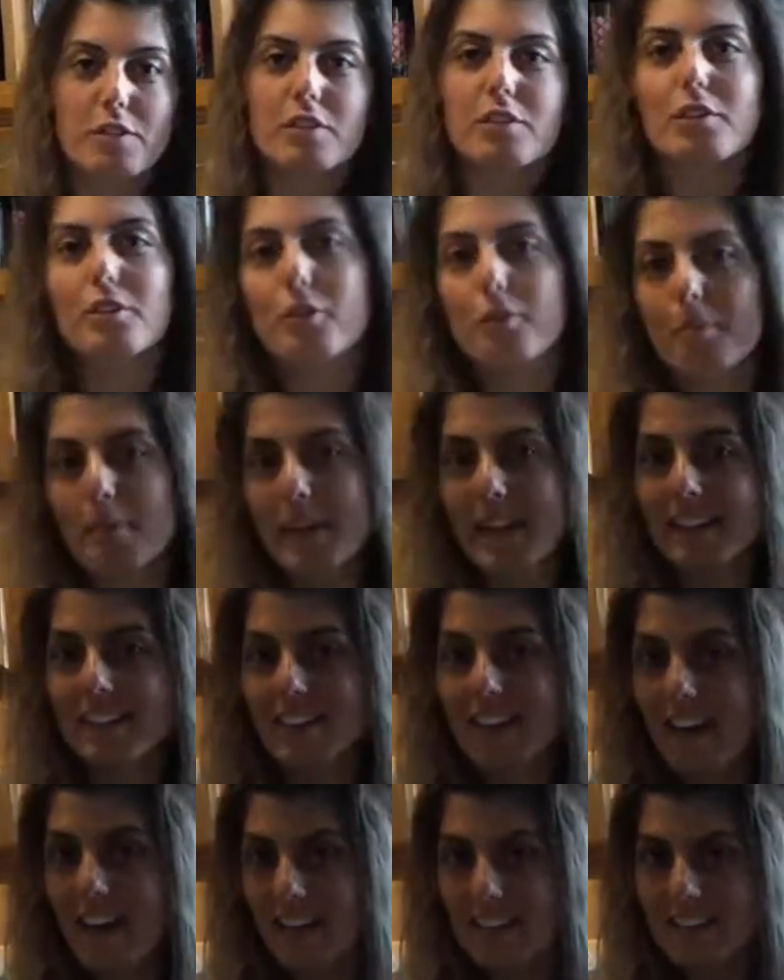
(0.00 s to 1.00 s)
the toothpick
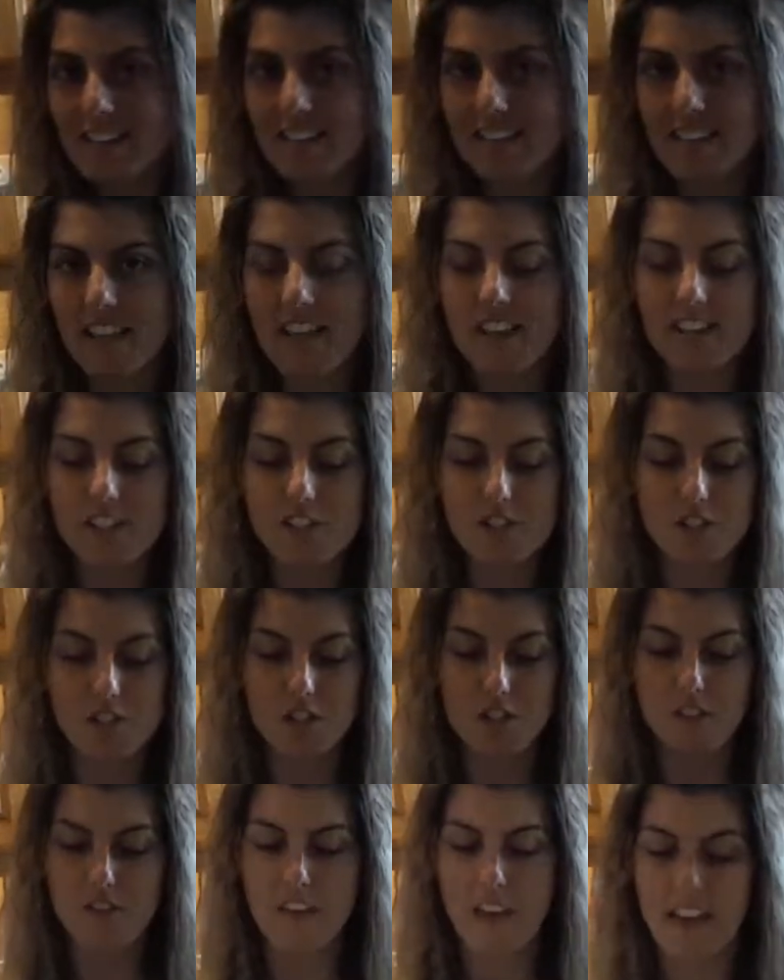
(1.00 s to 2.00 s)
test and
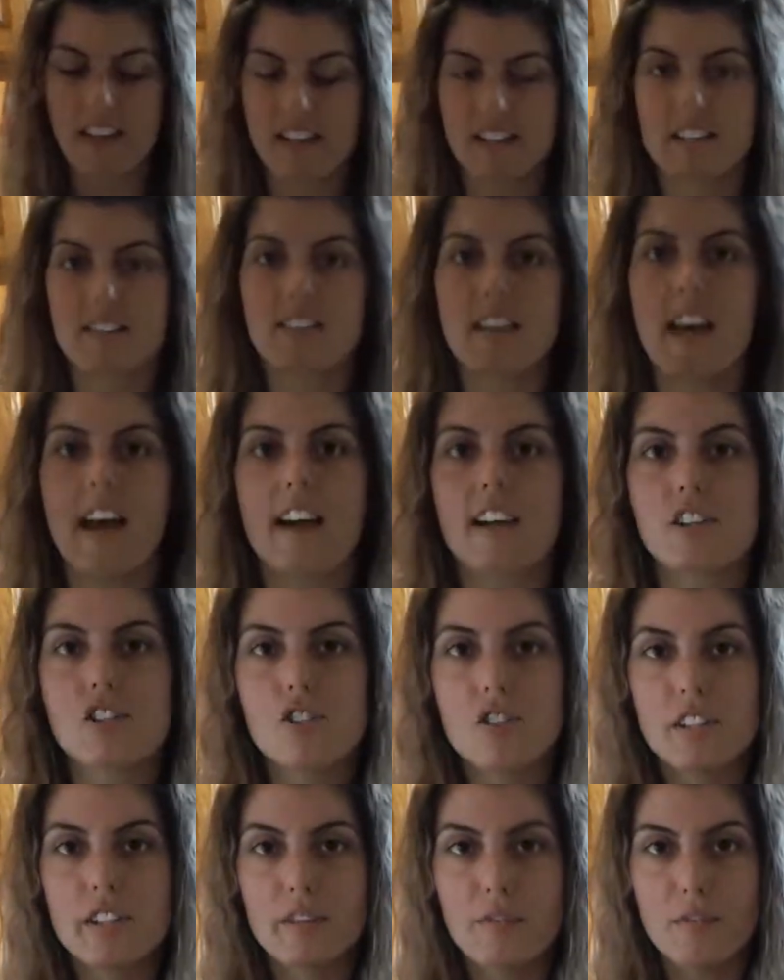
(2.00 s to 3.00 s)
ensure that it is actually